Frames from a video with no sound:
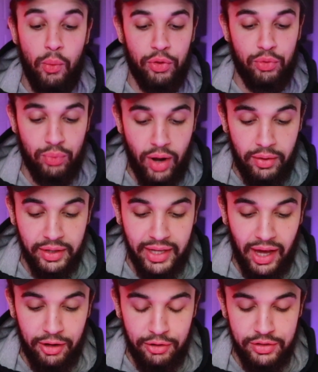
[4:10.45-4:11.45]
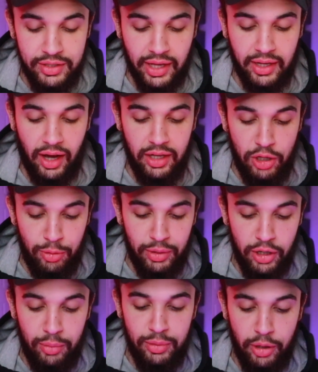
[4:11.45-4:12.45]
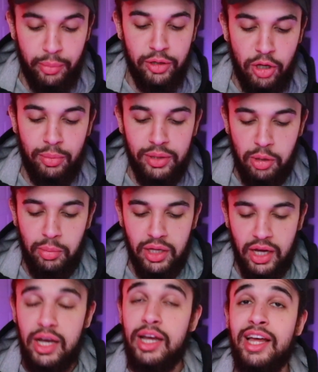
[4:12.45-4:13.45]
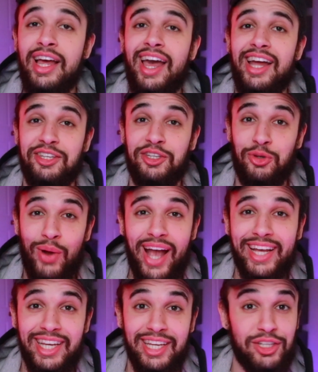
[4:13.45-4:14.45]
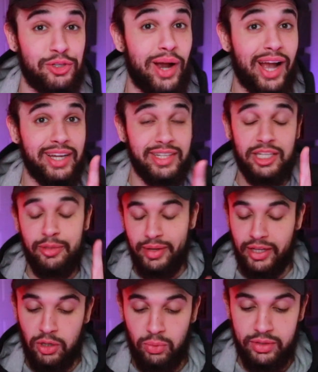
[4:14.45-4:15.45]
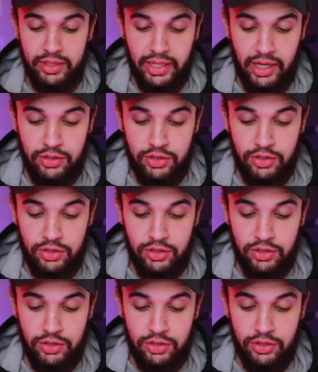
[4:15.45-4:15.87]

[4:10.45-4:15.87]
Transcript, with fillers: with rare encounters like Alomalomalomalomalomalomala and Scraggy. Scraggy is going to be a good one to get,